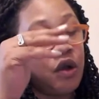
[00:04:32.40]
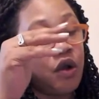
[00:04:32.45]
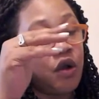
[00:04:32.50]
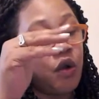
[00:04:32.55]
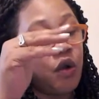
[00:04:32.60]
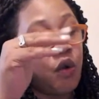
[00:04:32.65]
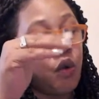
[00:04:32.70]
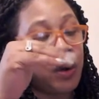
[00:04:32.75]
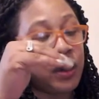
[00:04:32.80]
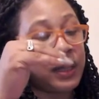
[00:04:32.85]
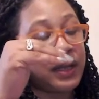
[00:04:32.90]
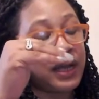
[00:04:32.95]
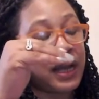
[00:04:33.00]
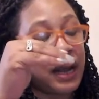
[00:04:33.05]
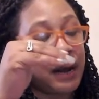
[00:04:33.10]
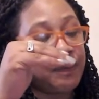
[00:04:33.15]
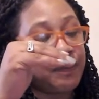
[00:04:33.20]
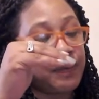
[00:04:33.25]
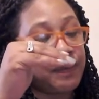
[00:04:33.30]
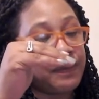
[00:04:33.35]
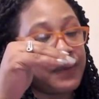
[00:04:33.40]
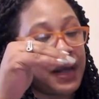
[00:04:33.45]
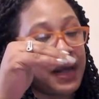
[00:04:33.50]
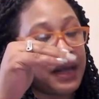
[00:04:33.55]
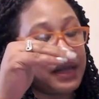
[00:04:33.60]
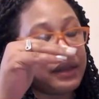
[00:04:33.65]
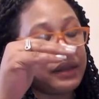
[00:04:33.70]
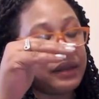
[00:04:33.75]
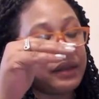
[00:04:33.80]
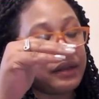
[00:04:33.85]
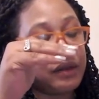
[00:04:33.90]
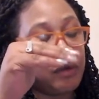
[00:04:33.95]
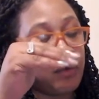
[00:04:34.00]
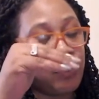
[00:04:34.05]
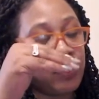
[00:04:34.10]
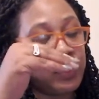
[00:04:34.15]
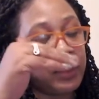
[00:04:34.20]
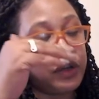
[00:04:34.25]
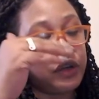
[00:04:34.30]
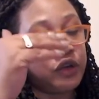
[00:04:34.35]
or compromising
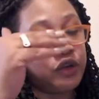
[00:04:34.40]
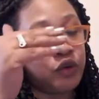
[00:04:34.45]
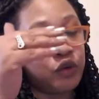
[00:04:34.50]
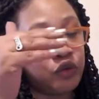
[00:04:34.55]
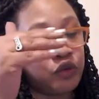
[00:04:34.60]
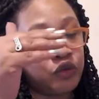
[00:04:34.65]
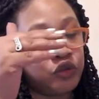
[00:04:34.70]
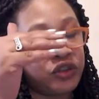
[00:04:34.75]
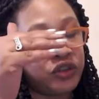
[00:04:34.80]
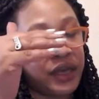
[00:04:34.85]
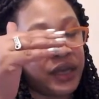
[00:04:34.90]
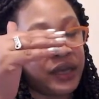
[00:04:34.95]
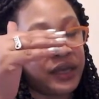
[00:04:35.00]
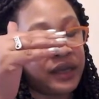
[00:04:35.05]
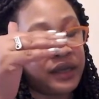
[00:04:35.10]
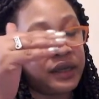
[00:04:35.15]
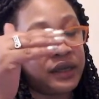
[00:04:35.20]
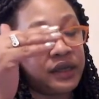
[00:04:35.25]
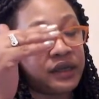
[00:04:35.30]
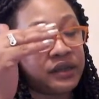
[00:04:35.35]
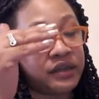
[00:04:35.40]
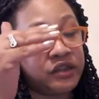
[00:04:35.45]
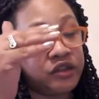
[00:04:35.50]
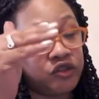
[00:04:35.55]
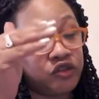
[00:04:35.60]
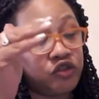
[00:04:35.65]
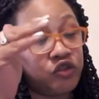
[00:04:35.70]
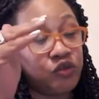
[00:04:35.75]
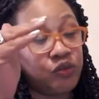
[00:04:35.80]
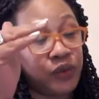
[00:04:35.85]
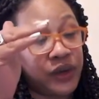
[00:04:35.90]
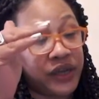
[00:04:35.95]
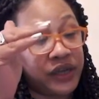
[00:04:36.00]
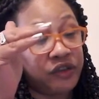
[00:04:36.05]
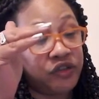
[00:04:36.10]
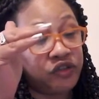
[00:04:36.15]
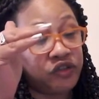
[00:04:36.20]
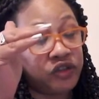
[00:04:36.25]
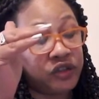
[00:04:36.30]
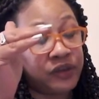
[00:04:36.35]
or negotiating a
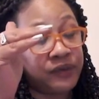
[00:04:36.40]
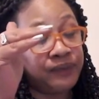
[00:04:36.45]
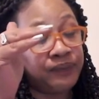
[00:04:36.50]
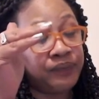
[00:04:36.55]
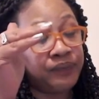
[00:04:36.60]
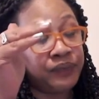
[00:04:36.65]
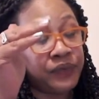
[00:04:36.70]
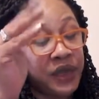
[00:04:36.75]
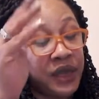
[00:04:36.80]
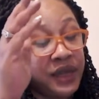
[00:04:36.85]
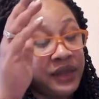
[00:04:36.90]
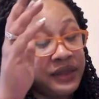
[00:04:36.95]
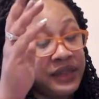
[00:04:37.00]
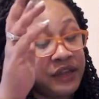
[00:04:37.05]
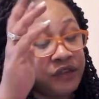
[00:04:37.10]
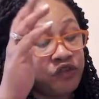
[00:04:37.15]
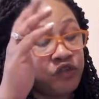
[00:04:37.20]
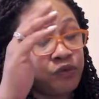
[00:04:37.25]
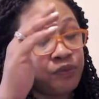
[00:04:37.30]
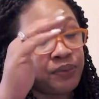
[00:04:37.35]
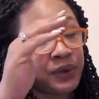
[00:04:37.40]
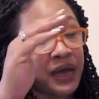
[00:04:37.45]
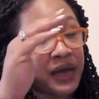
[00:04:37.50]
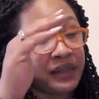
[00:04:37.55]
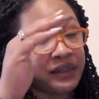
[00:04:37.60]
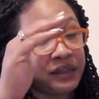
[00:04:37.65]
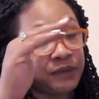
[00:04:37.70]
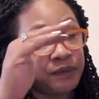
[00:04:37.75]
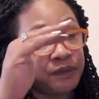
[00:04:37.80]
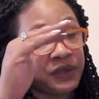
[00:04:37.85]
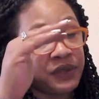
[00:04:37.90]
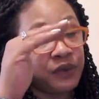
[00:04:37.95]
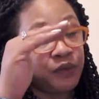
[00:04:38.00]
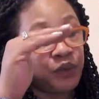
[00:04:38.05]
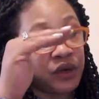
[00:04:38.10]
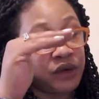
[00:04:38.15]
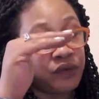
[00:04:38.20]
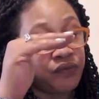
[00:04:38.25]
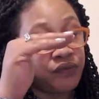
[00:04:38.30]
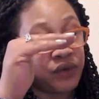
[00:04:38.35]
situation that you possibly
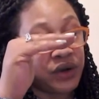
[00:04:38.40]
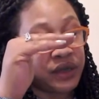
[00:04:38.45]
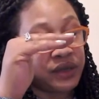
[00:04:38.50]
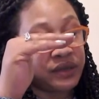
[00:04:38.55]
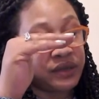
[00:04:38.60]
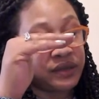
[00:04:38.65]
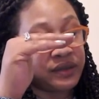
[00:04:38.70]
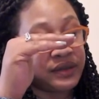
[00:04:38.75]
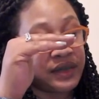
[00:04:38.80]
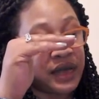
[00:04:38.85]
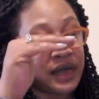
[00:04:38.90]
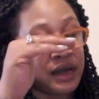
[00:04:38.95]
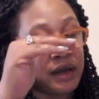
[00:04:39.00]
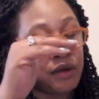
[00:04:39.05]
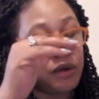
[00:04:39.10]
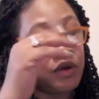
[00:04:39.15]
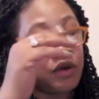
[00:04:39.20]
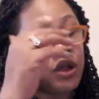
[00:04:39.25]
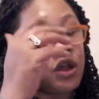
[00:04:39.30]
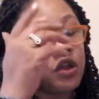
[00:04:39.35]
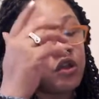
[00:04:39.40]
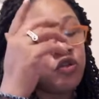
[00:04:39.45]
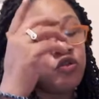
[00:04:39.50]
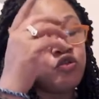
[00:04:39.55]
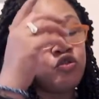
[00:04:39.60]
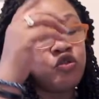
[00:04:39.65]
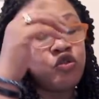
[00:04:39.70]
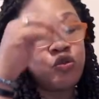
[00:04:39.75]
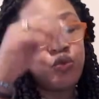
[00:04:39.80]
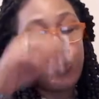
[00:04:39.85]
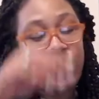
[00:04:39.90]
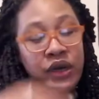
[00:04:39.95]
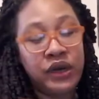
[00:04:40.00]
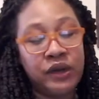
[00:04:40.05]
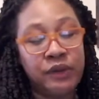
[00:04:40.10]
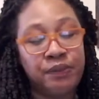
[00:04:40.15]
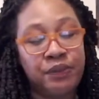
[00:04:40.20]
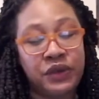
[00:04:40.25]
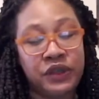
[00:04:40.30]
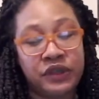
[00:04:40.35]
want to reconcile, you want
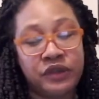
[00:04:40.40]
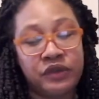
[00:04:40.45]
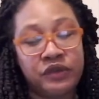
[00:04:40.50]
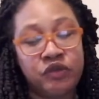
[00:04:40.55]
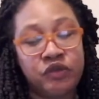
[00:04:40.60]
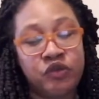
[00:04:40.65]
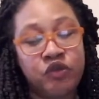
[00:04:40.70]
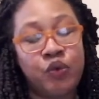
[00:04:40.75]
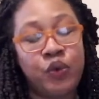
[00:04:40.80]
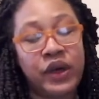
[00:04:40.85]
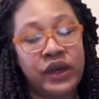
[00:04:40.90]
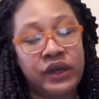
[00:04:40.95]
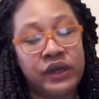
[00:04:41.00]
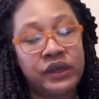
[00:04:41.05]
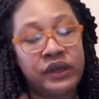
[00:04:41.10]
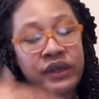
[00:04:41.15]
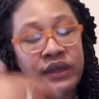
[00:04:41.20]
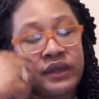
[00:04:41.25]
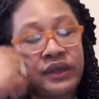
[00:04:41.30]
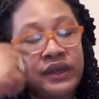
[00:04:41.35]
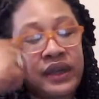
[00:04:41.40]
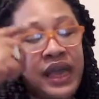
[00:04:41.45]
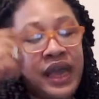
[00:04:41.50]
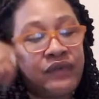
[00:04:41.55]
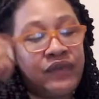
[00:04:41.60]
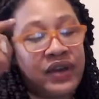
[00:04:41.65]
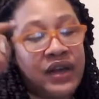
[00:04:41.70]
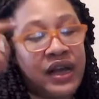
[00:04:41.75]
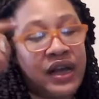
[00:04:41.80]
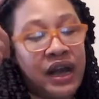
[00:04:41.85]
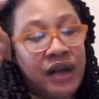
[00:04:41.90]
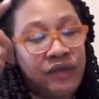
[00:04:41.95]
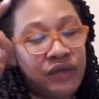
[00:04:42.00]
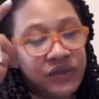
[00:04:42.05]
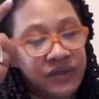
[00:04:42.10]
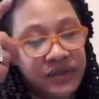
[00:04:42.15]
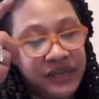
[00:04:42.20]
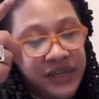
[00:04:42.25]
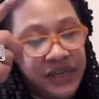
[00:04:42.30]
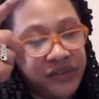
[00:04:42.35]
to have a
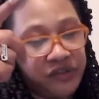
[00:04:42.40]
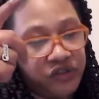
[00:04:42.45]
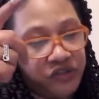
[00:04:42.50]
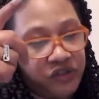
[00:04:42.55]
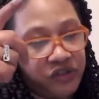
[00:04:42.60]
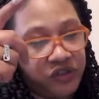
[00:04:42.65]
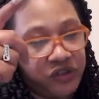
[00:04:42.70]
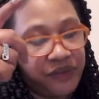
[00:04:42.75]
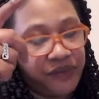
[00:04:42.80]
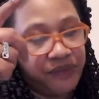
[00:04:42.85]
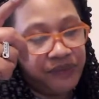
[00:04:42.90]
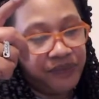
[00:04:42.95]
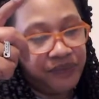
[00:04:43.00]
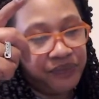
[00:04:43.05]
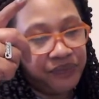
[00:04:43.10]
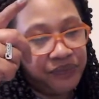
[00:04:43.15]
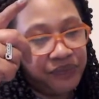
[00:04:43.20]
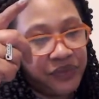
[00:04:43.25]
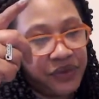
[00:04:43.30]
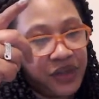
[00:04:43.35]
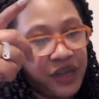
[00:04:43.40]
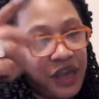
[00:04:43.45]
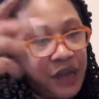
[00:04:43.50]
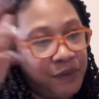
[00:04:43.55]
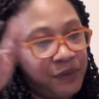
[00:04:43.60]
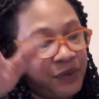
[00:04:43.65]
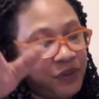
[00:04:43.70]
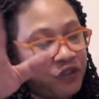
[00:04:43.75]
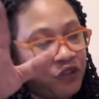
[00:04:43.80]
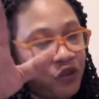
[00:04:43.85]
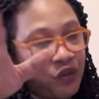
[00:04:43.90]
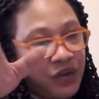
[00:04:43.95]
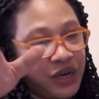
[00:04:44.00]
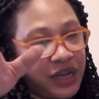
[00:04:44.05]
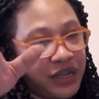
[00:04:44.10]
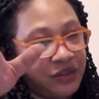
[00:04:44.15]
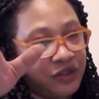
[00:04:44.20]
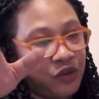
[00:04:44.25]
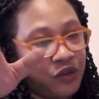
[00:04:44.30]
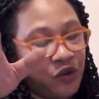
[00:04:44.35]
conversation, but y'all
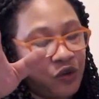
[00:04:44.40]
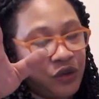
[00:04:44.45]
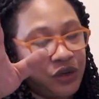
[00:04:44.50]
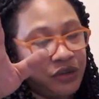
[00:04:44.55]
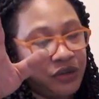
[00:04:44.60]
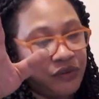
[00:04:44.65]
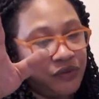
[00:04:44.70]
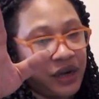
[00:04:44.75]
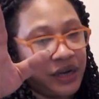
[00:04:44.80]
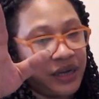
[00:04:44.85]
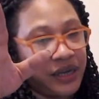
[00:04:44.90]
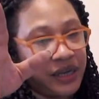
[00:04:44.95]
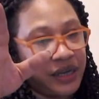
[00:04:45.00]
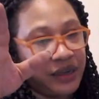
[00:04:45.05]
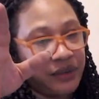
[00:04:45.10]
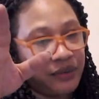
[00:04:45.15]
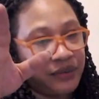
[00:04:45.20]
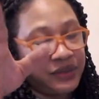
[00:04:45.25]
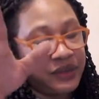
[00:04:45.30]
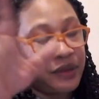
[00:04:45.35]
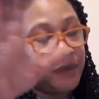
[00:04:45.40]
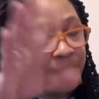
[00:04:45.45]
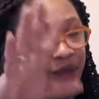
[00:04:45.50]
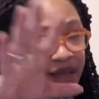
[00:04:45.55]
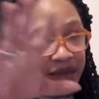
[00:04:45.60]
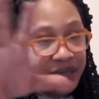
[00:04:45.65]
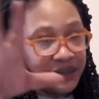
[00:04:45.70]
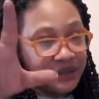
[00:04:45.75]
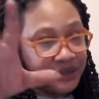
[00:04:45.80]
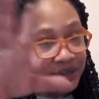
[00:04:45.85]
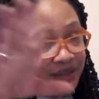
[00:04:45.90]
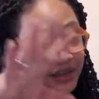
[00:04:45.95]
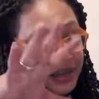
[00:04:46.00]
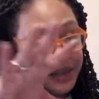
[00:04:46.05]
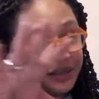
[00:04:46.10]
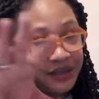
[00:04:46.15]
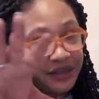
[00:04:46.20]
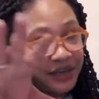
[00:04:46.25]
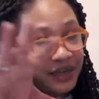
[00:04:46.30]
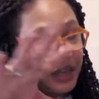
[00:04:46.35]
not talking right now. Somebody
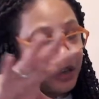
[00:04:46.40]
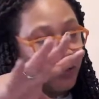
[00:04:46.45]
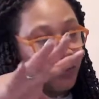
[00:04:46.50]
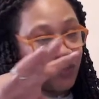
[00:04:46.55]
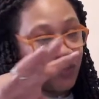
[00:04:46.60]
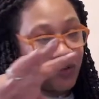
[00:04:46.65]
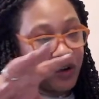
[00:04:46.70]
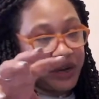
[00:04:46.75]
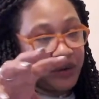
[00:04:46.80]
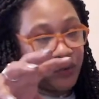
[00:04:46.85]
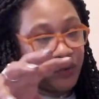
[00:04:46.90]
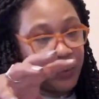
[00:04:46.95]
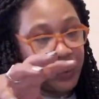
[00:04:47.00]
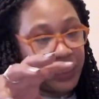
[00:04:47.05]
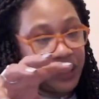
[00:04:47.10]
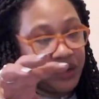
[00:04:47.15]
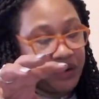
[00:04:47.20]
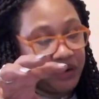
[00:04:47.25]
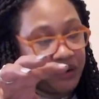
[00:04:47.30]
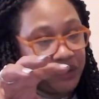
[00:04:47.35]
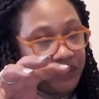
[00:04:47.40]
stands in their ground here.